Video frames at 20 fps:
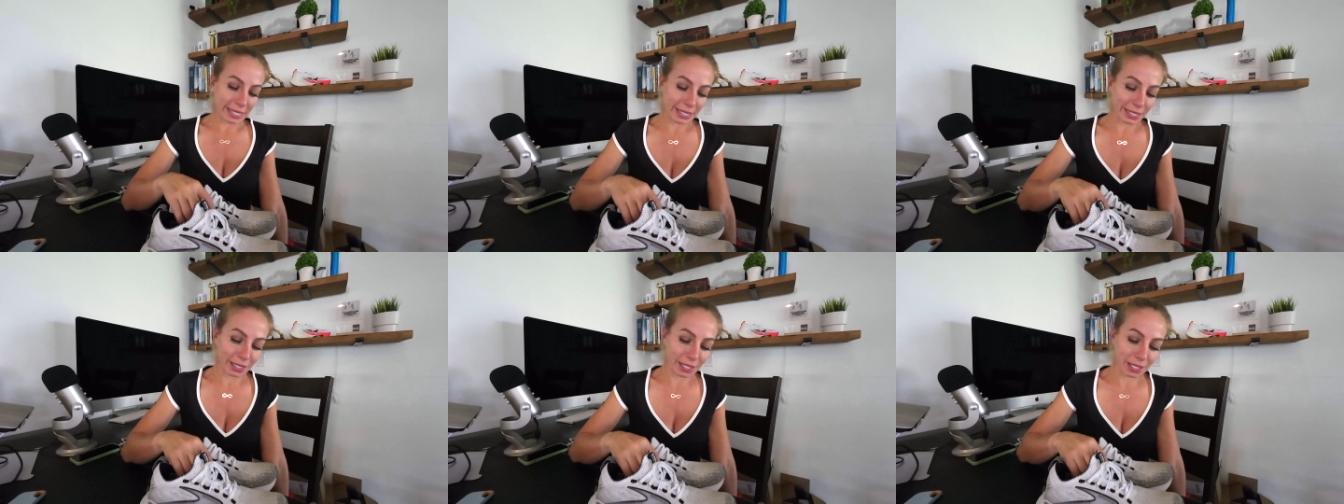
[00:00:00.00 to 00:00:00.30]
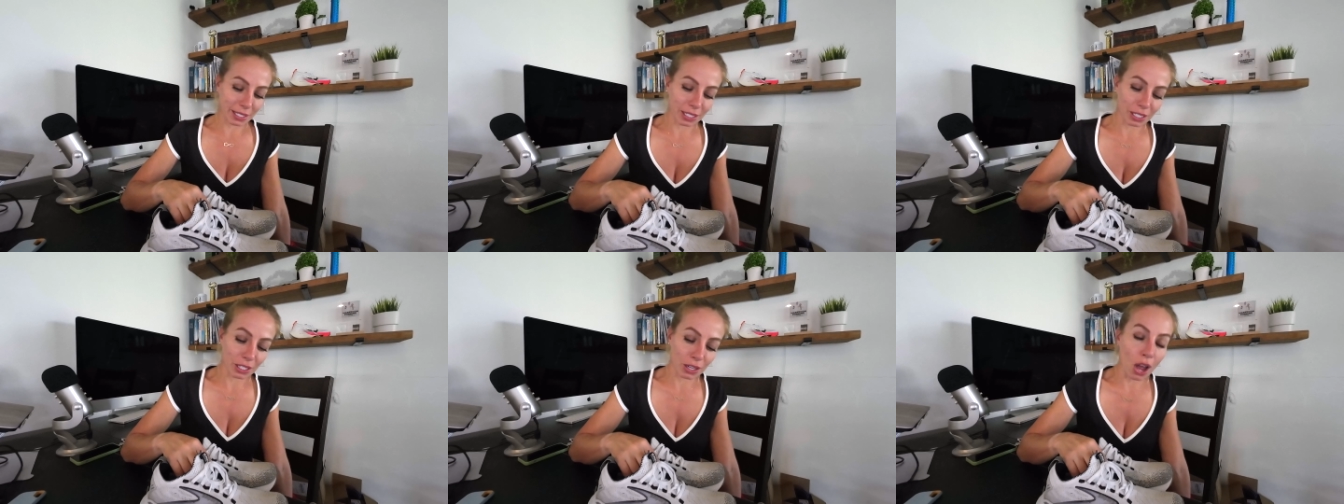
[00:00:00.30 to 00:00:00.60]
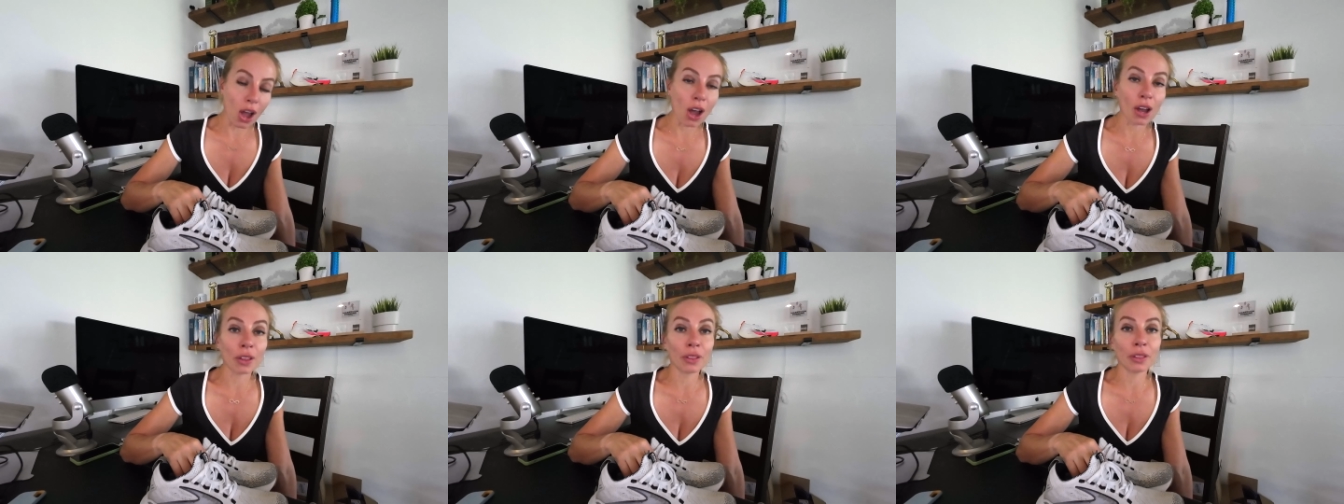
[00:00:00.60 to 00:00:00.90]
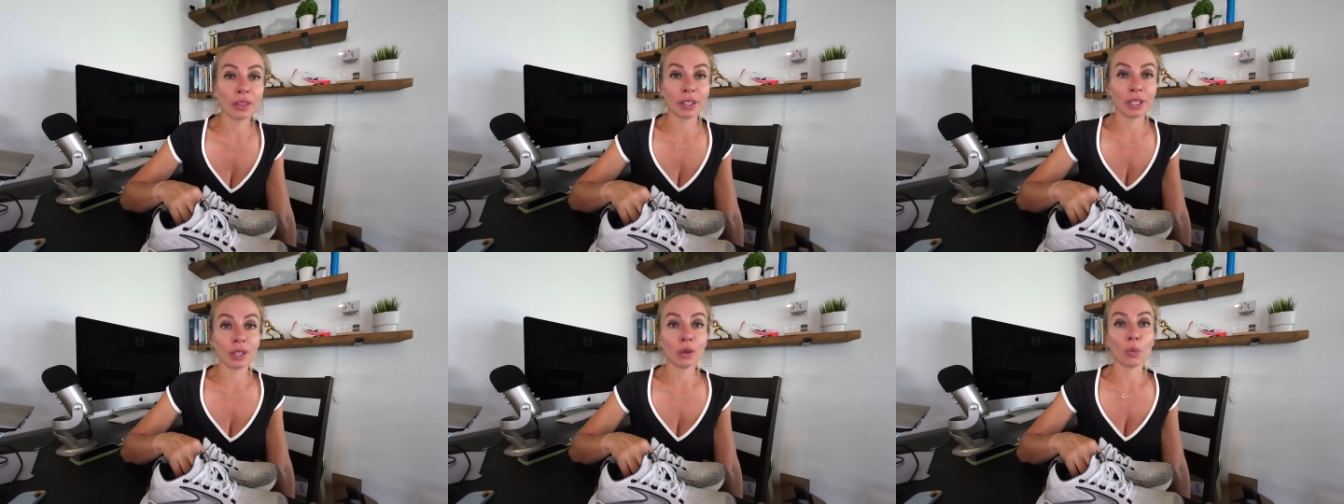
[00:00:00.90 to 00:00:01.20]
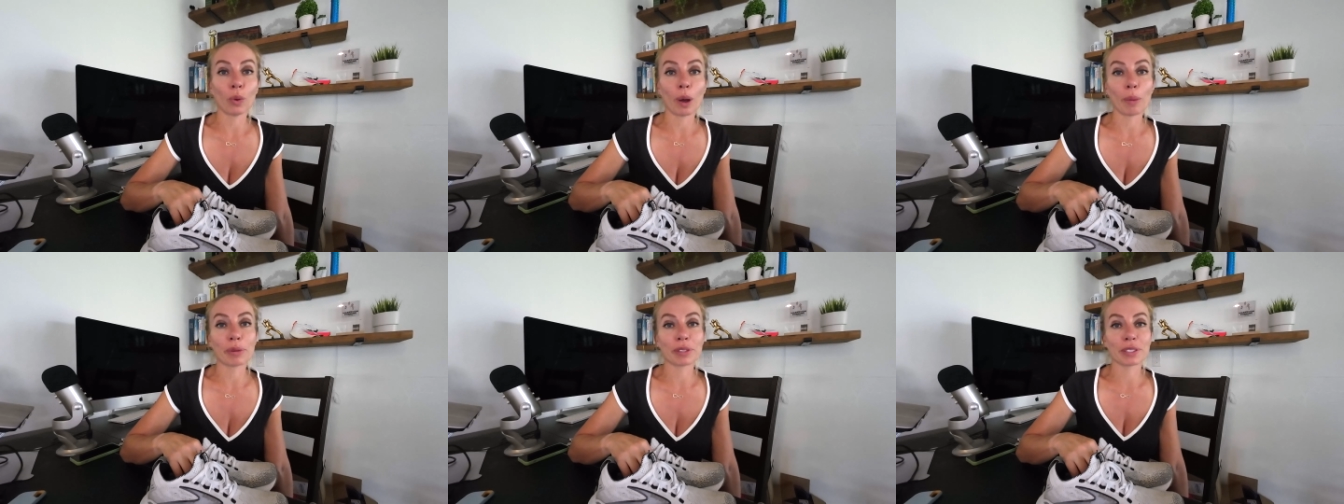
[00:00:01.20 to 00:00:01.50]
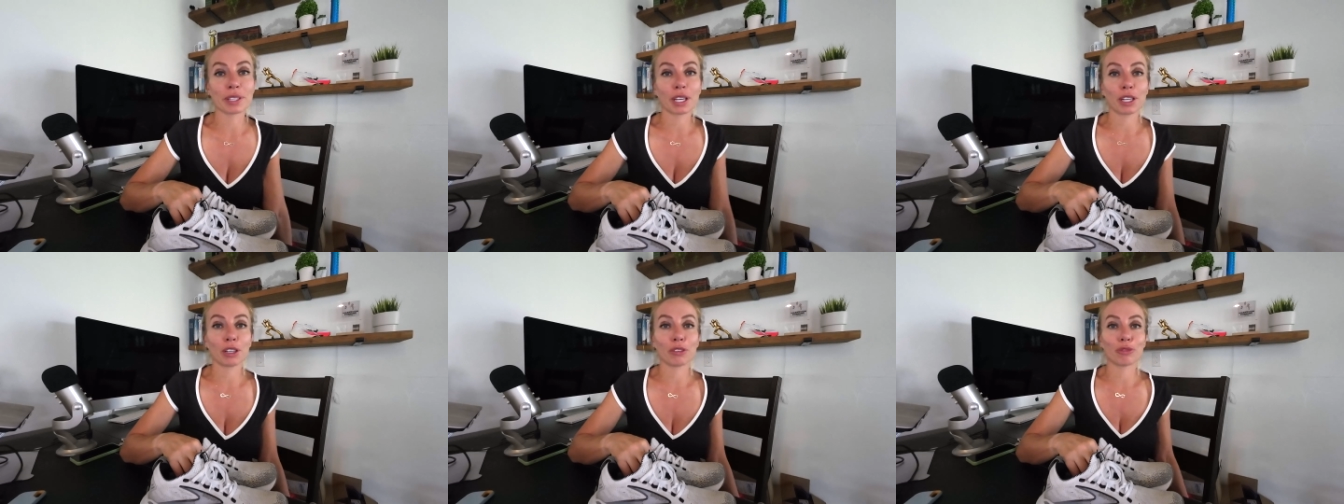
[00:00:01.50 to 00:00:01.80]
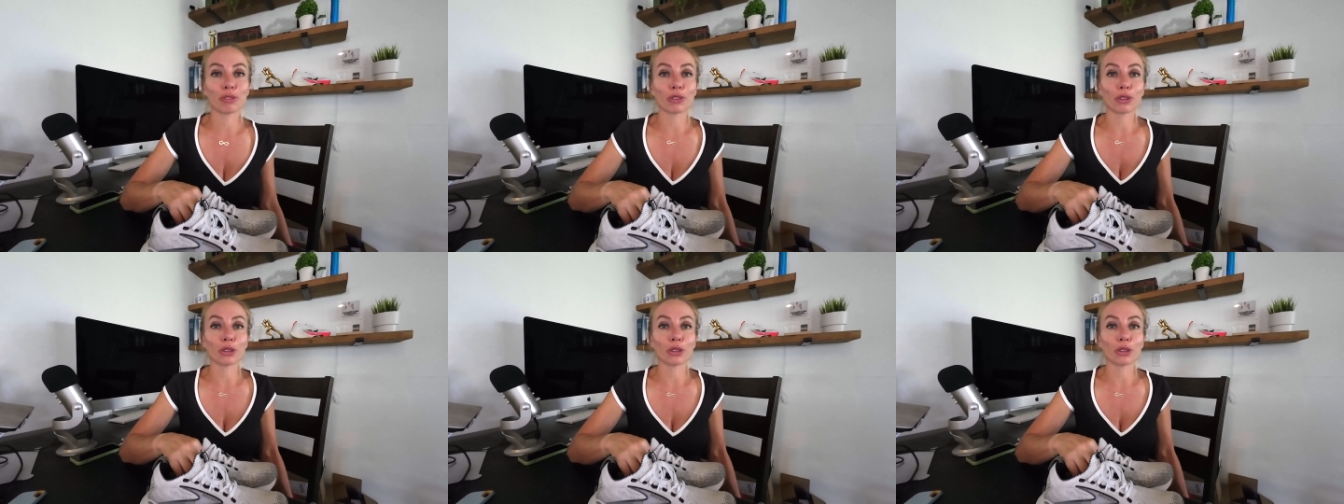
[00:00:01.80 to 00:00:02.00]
listed on the website for